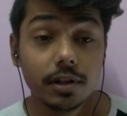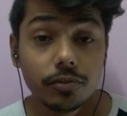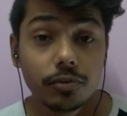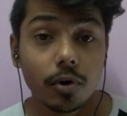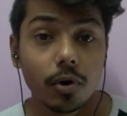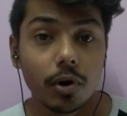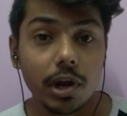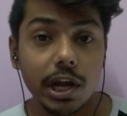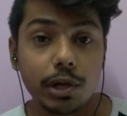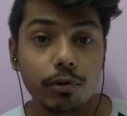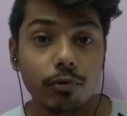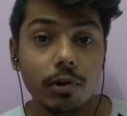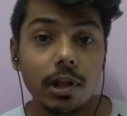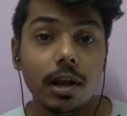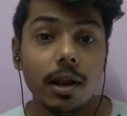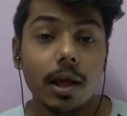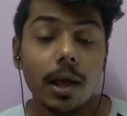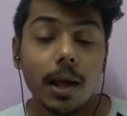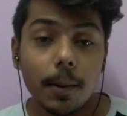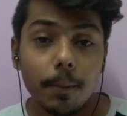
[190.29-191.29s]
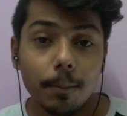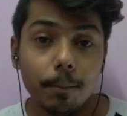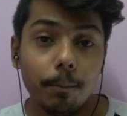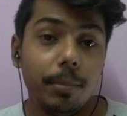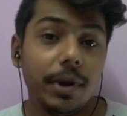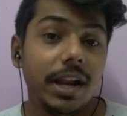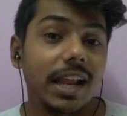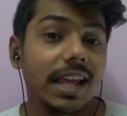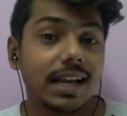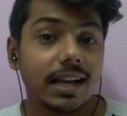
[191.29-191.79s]
So it will
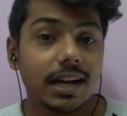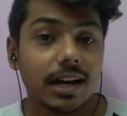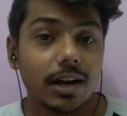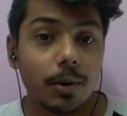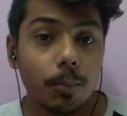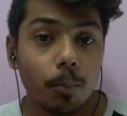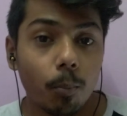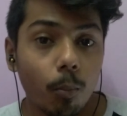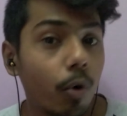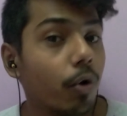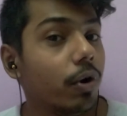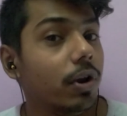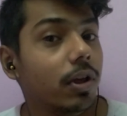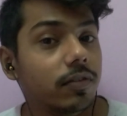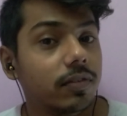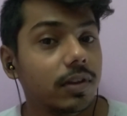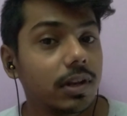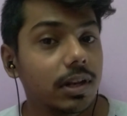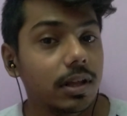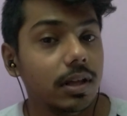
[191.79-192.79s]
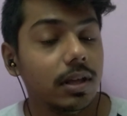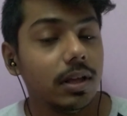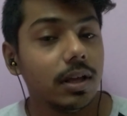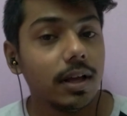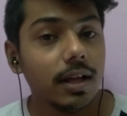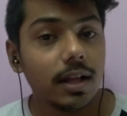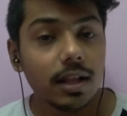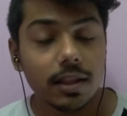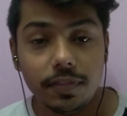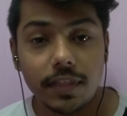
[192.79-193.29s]
break more easily
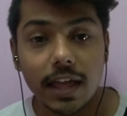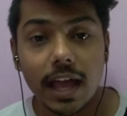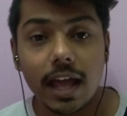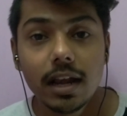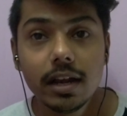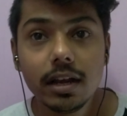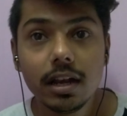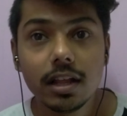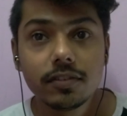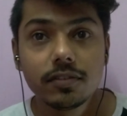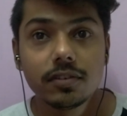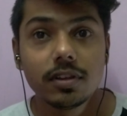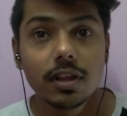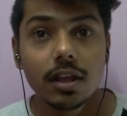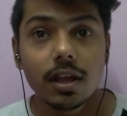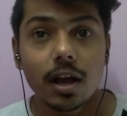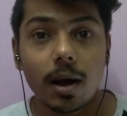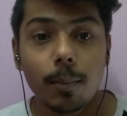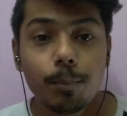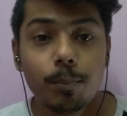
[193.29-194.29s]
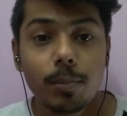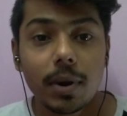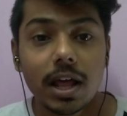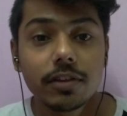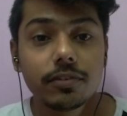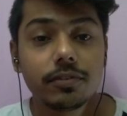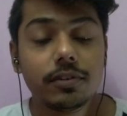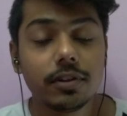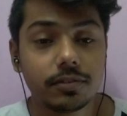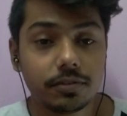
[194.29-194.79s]
than, let's say, a
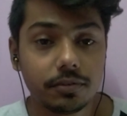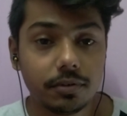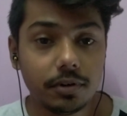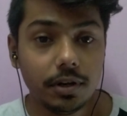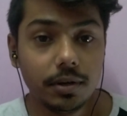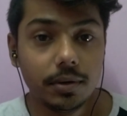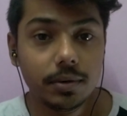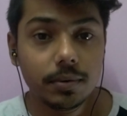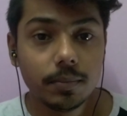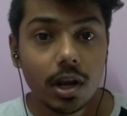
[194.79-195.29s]
plastic screen.